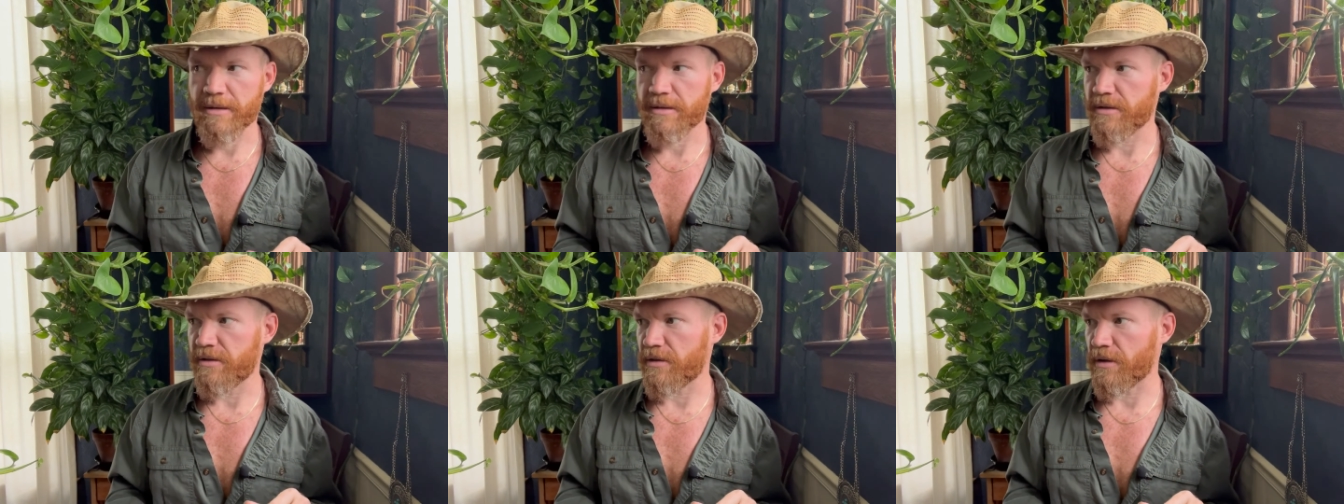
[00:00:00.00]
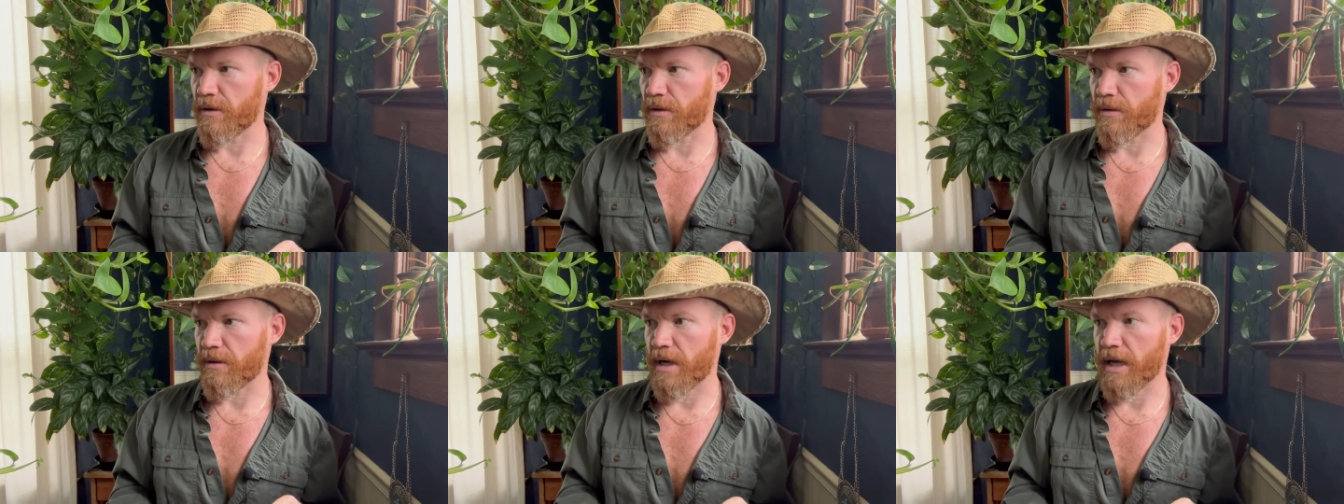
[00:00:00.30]

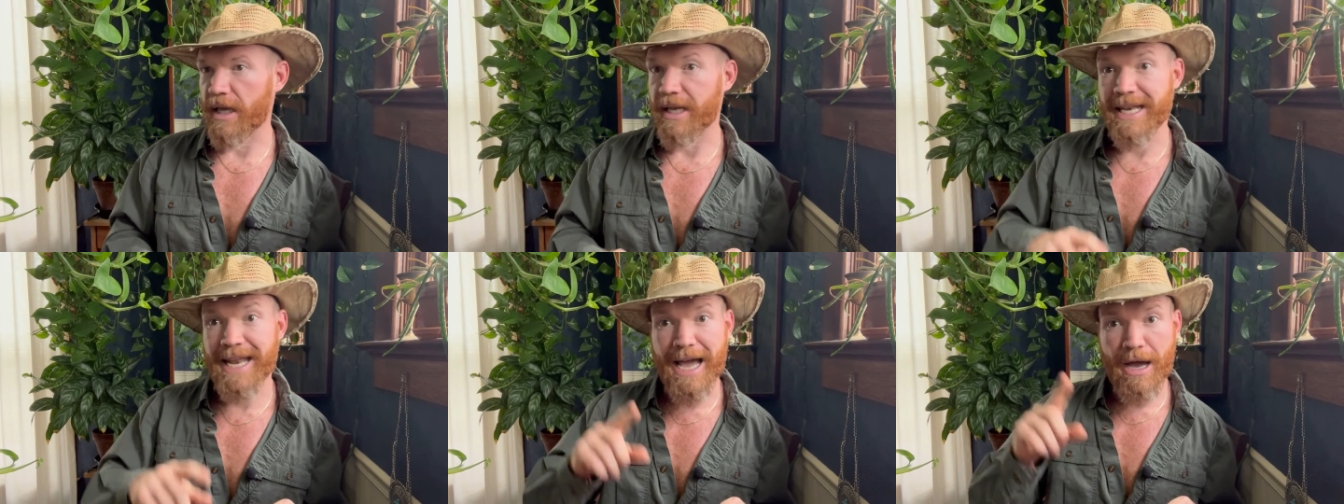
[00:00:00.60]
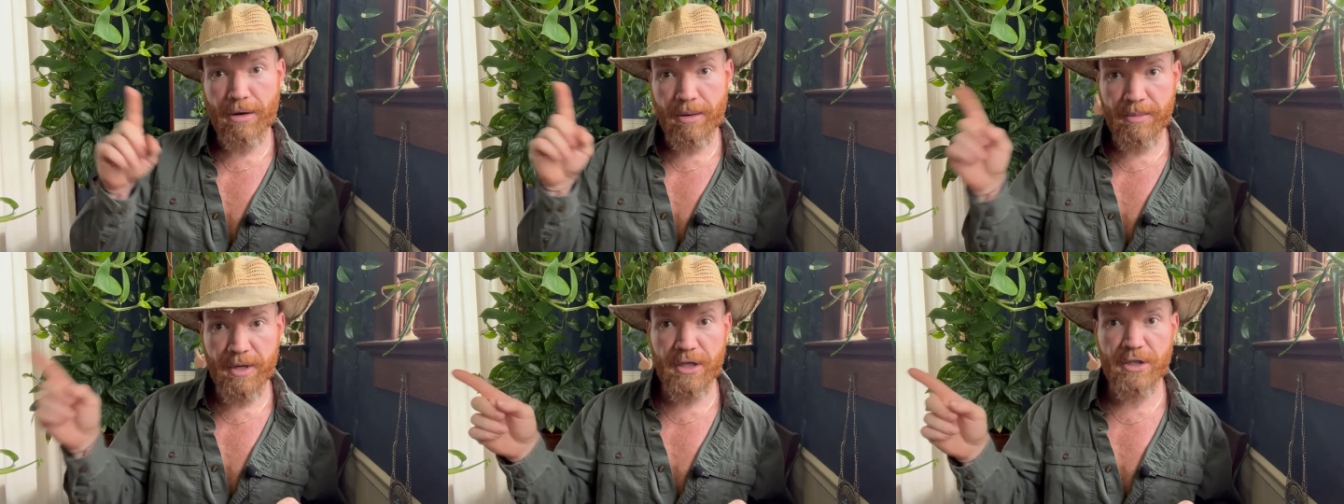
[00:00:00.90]
So
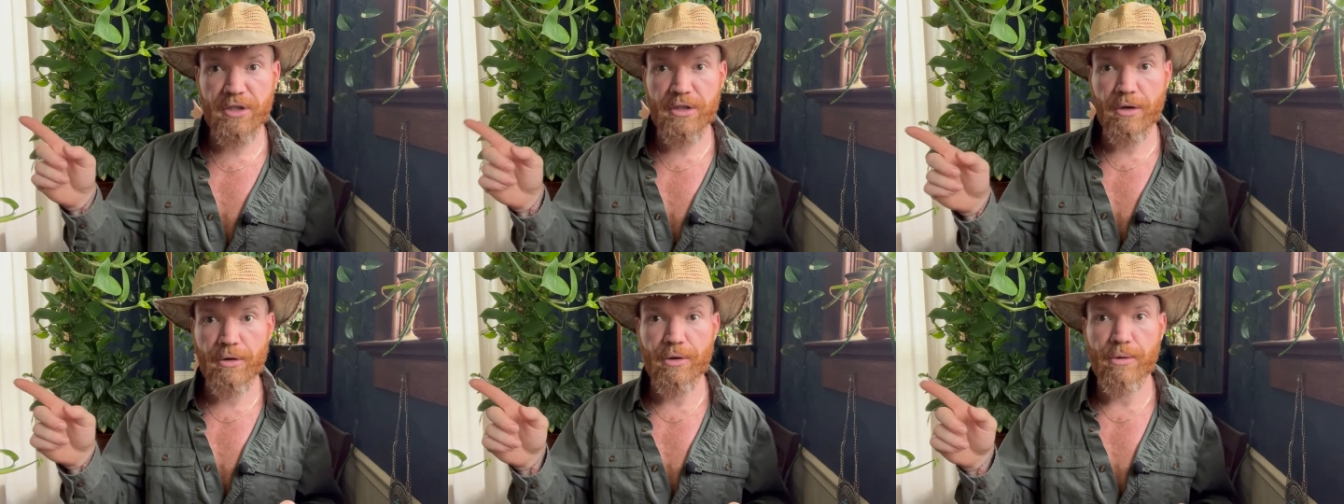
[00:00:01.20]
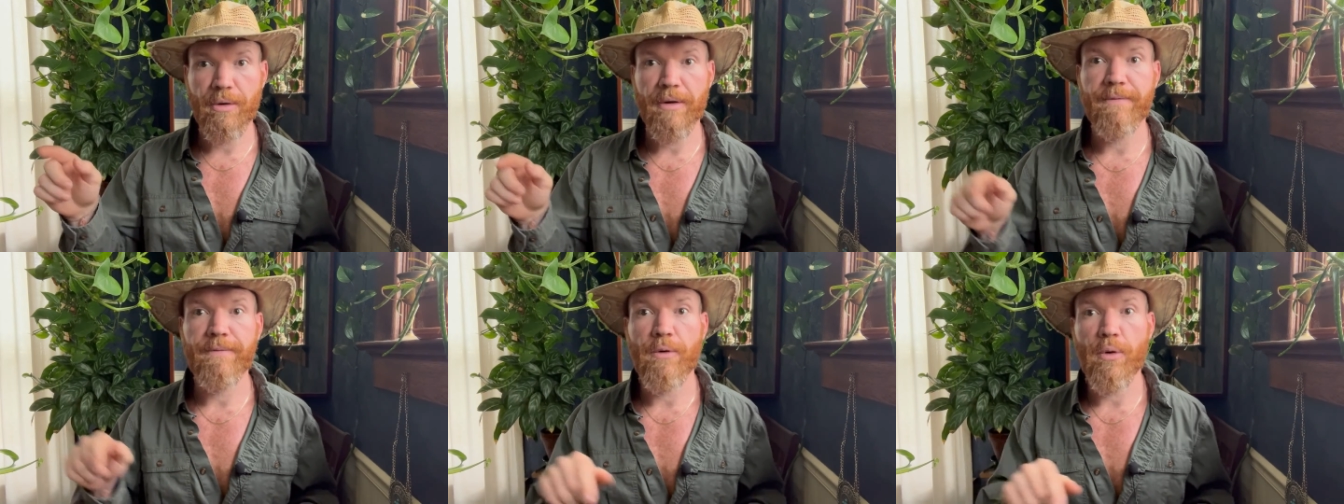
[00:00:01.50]
now I'm going to show you
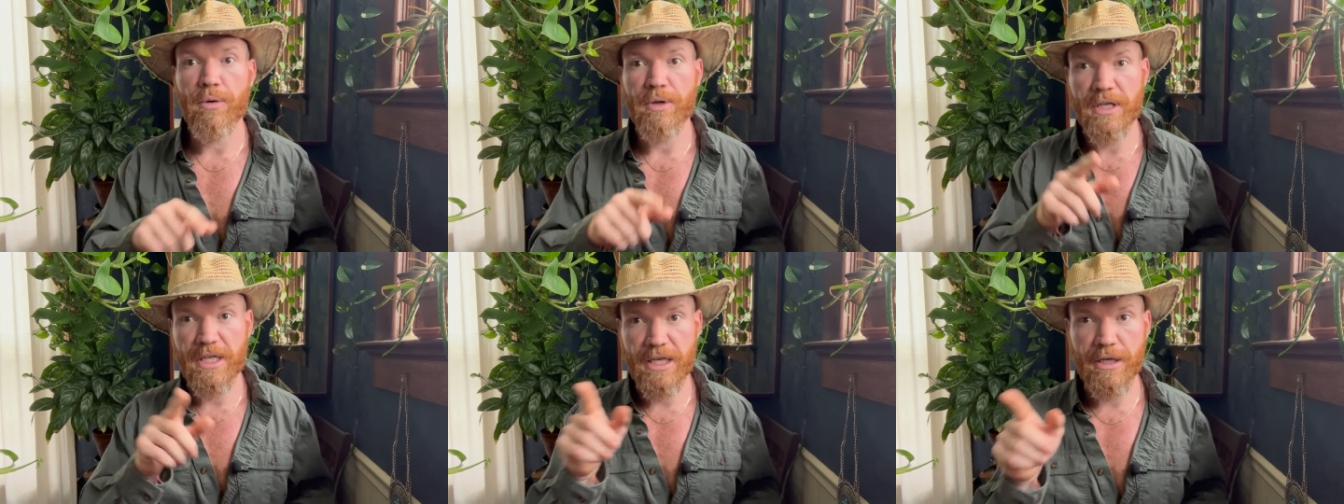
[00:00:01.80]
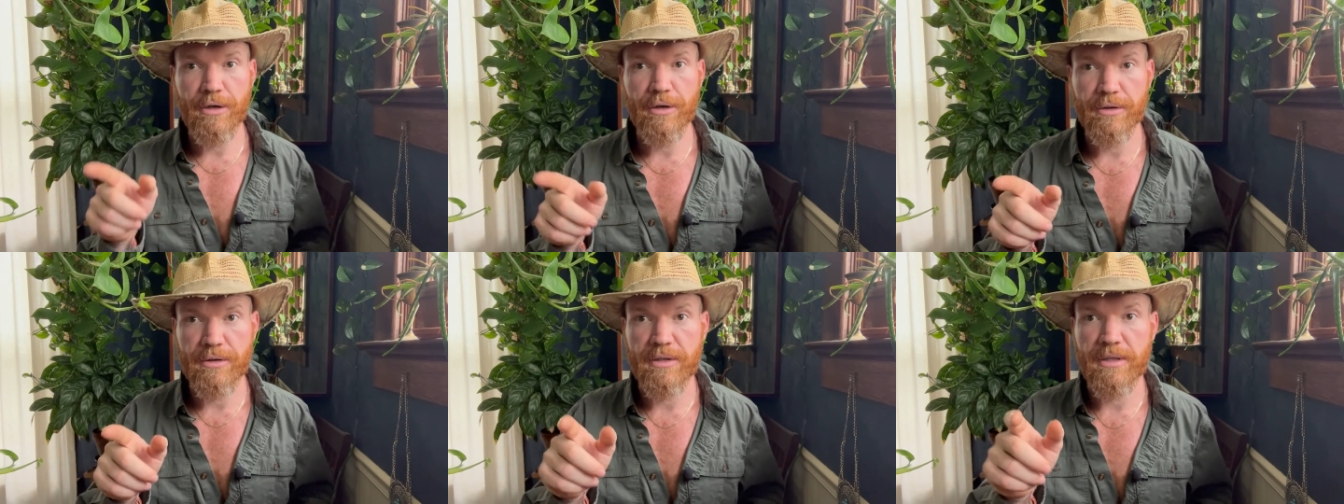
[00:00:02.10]
a full
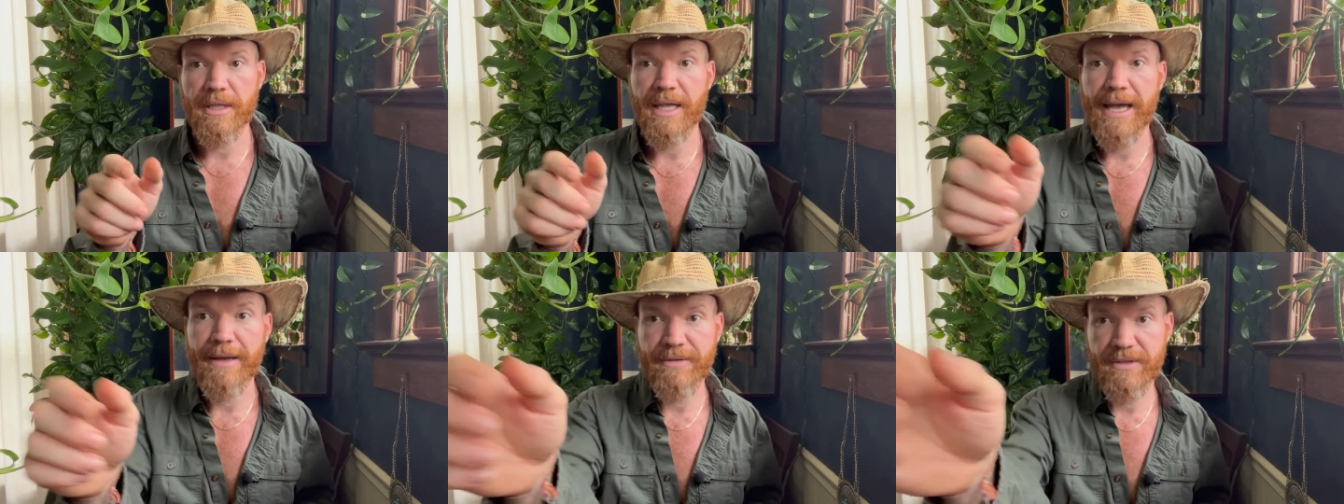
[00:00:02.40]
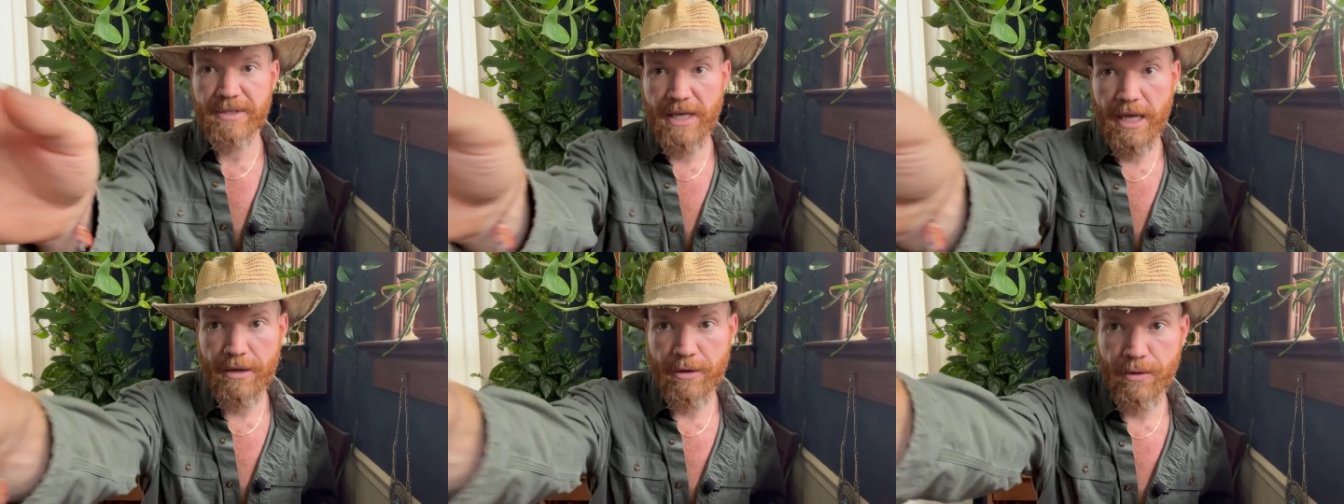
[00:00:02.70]
year's life
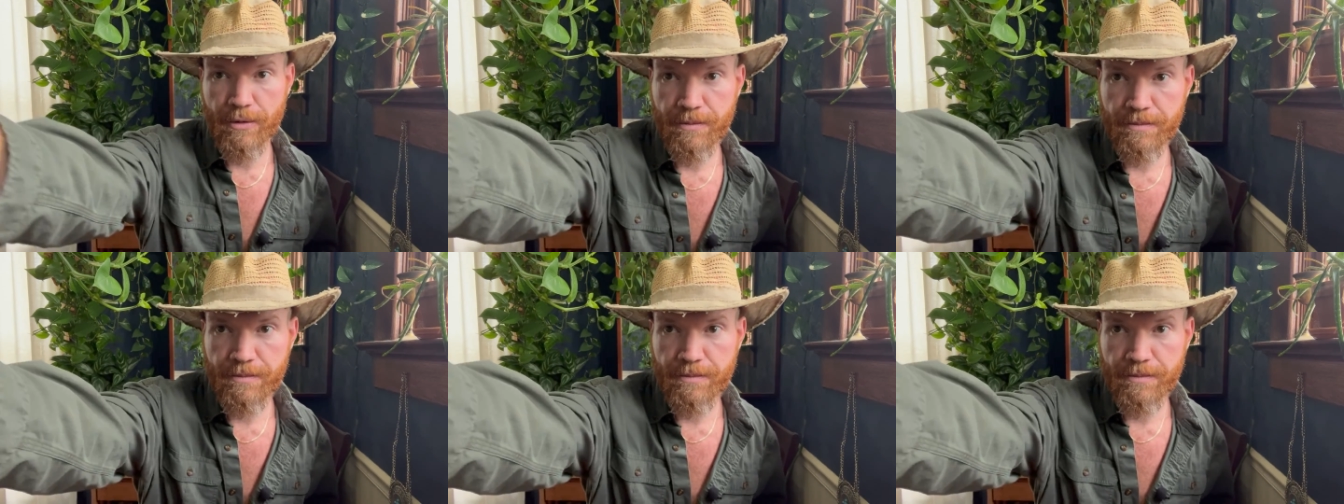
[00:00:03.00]
cycle.